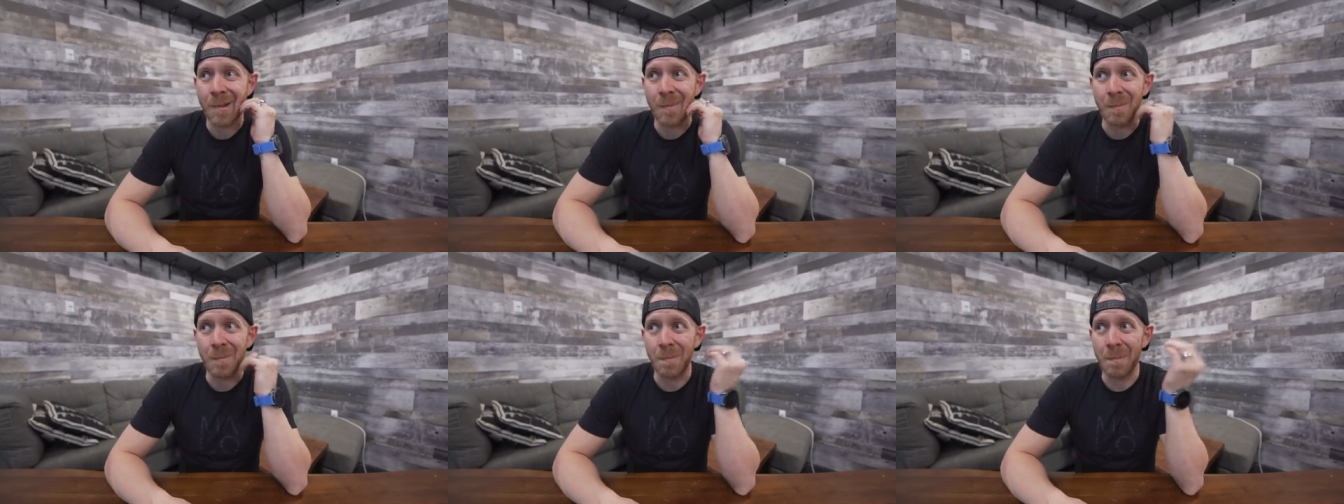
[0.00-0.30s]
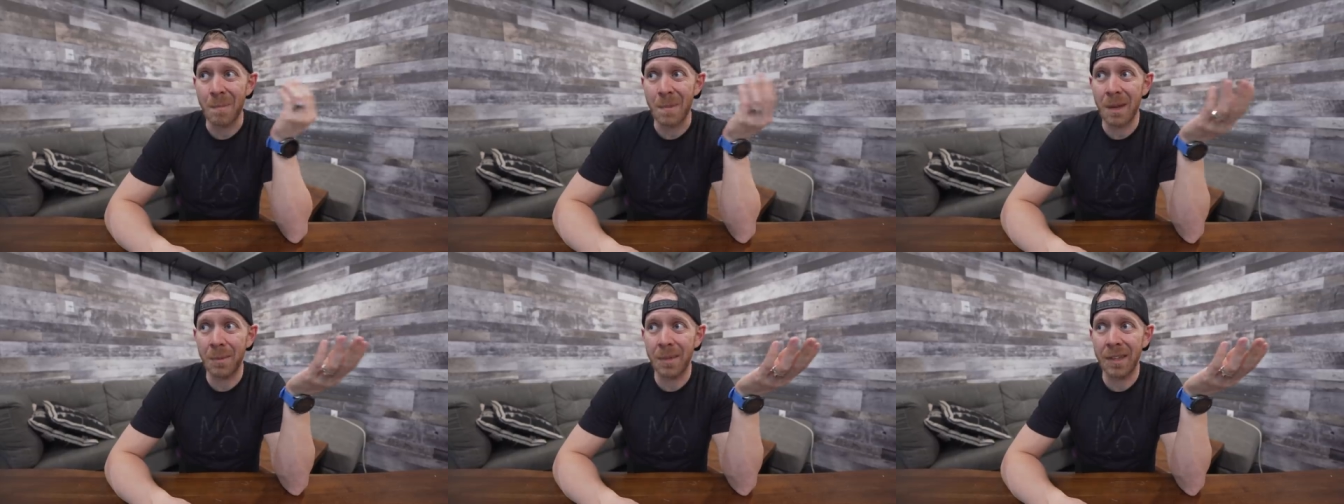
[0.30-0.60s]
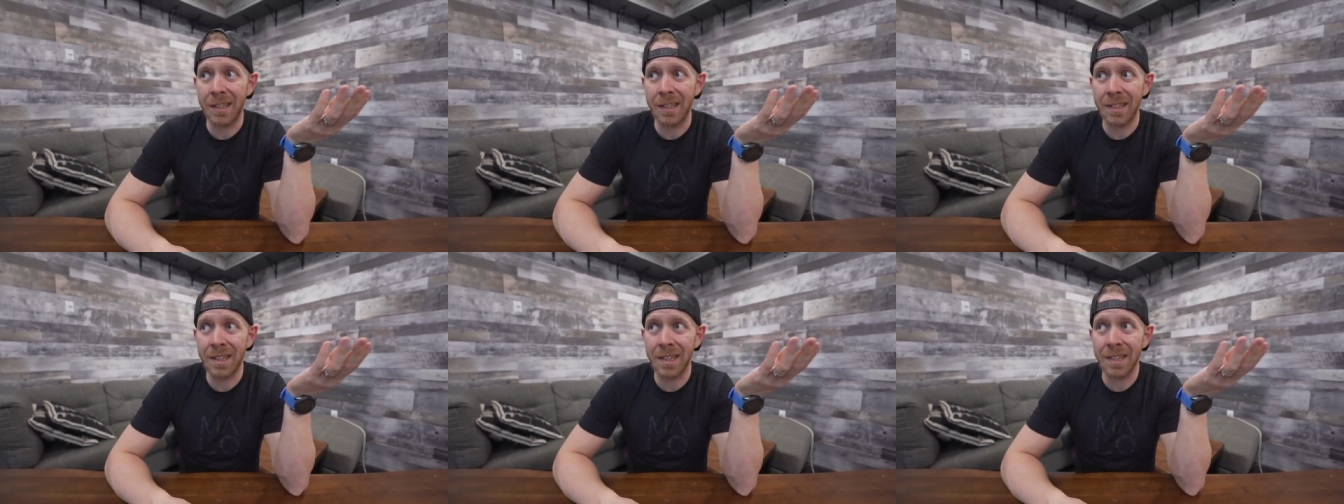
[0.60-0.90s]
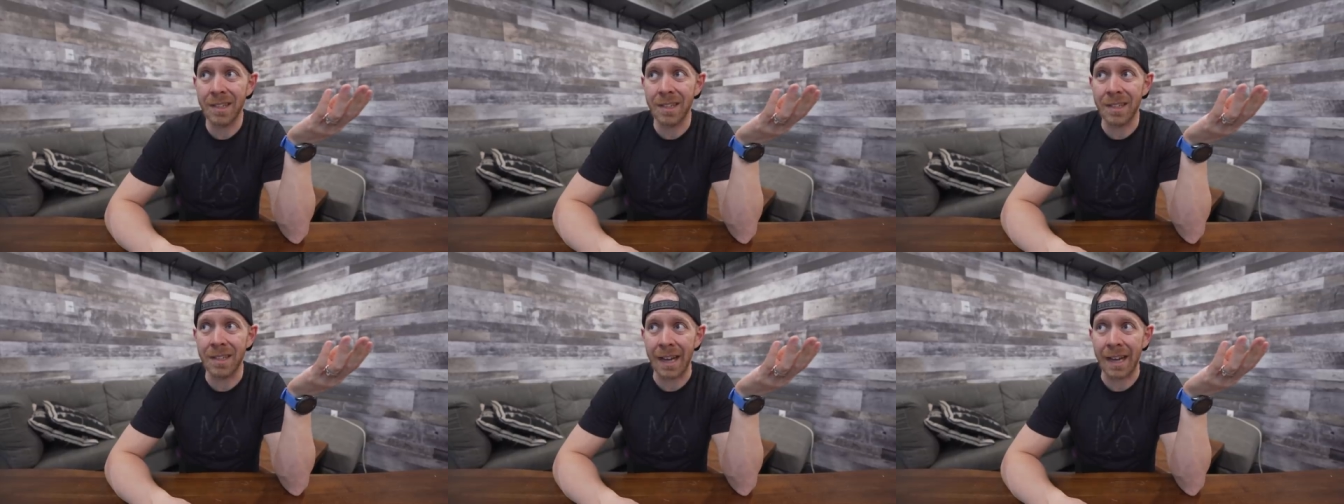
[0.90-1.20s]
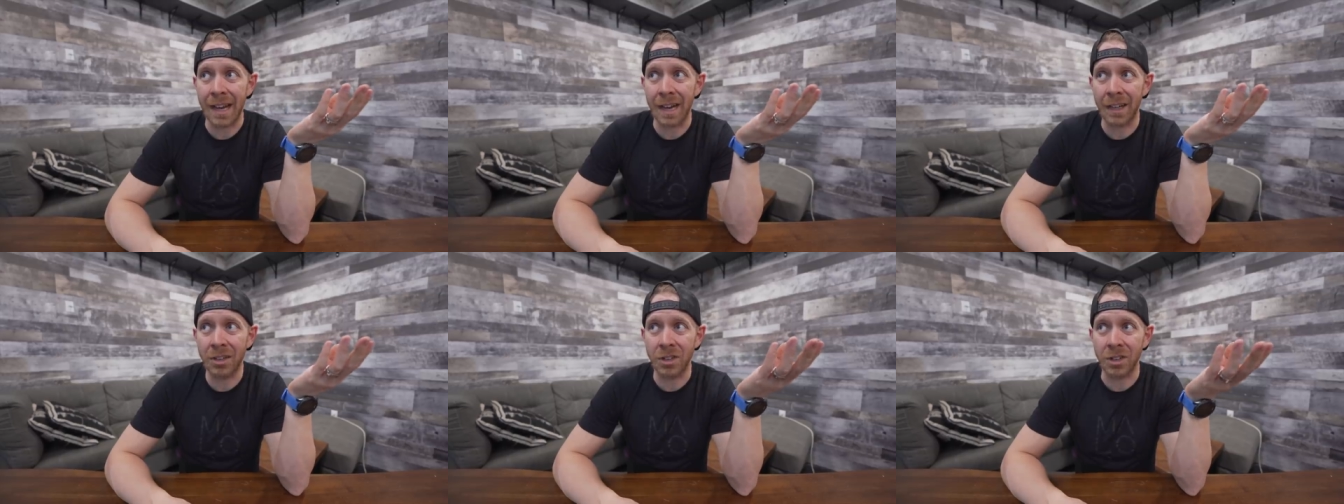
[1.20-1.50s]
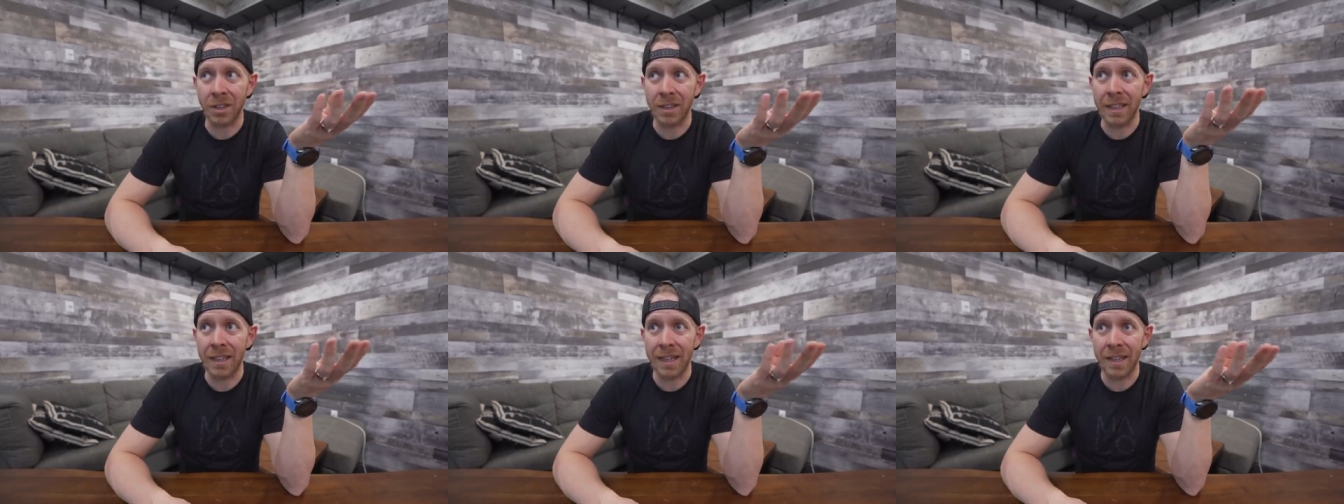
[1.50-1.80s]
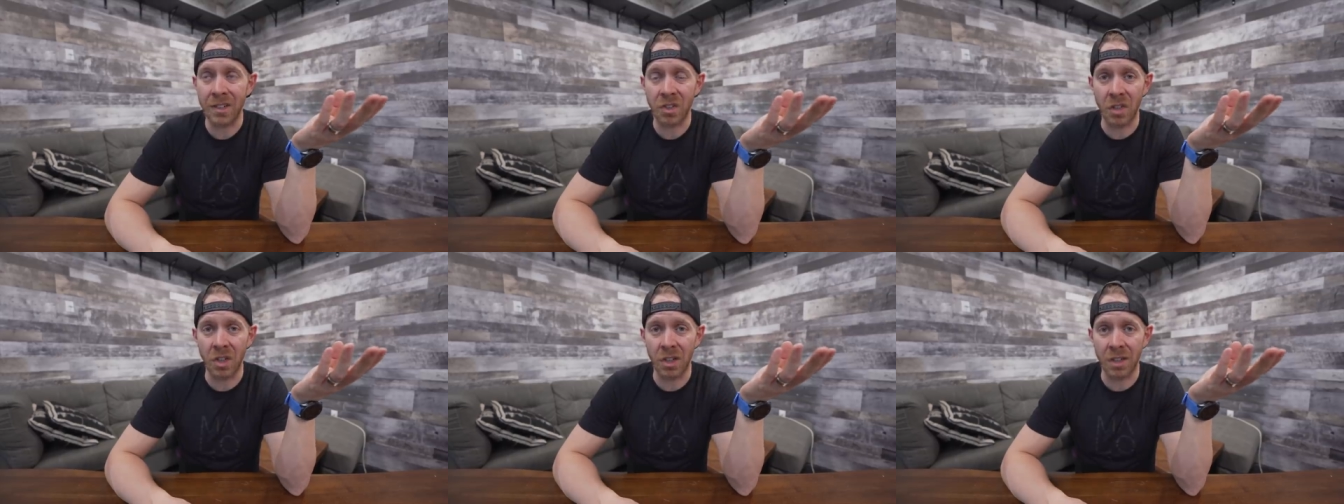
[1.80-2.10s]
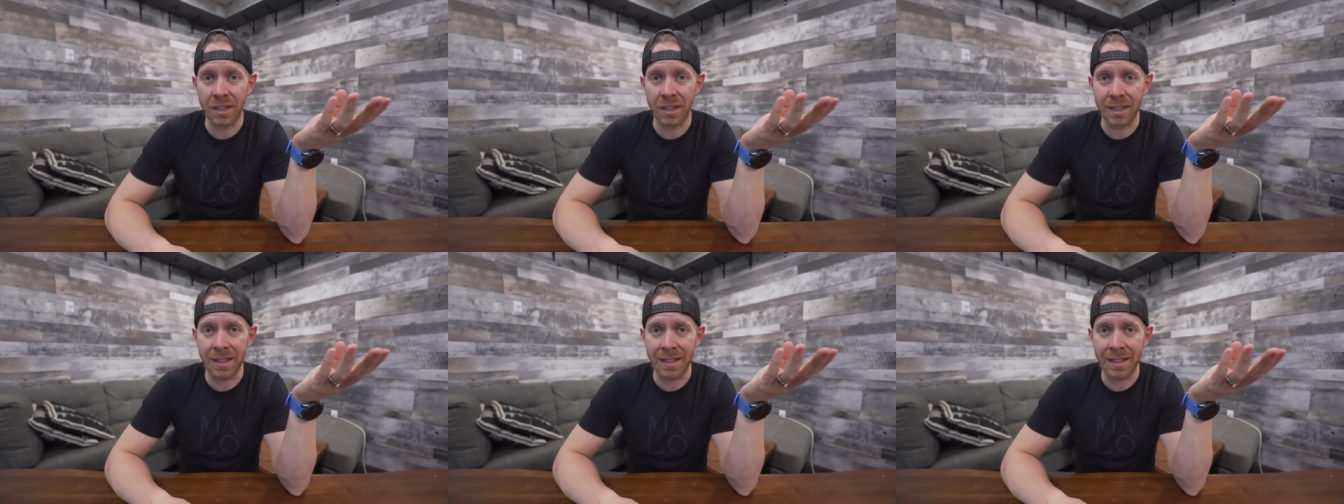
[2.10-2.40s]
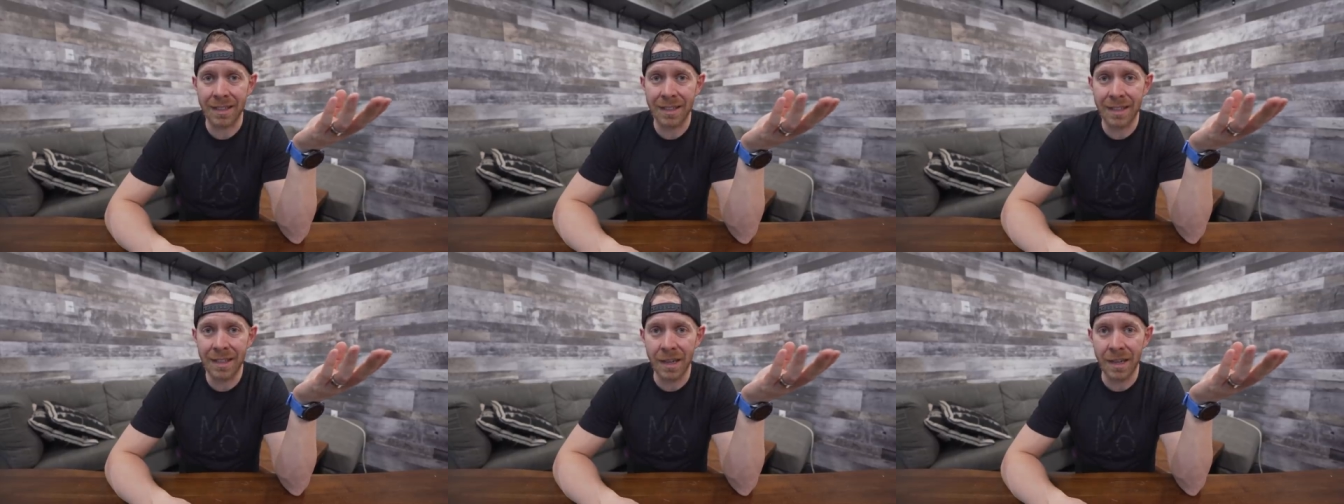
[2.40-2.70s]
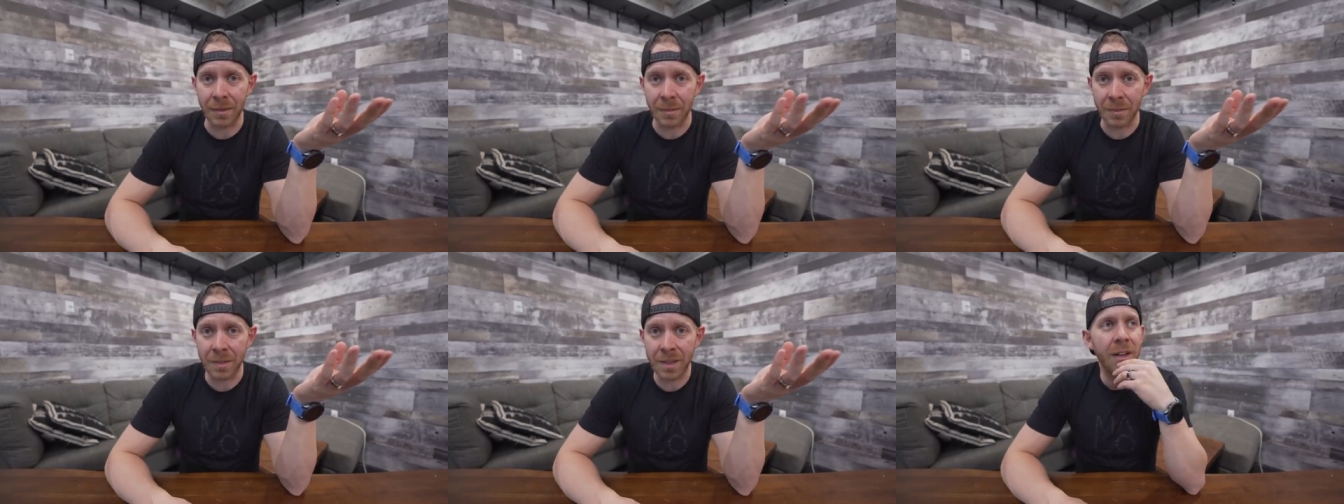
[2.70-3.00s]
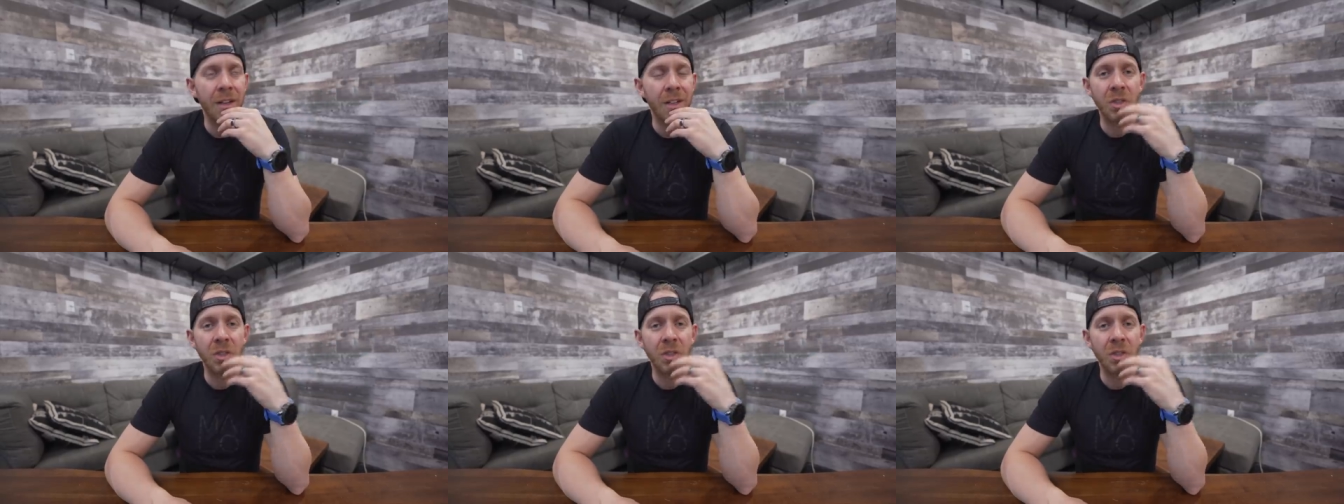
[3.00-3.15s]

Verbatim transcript: maybe this isn't actually as good as it seems.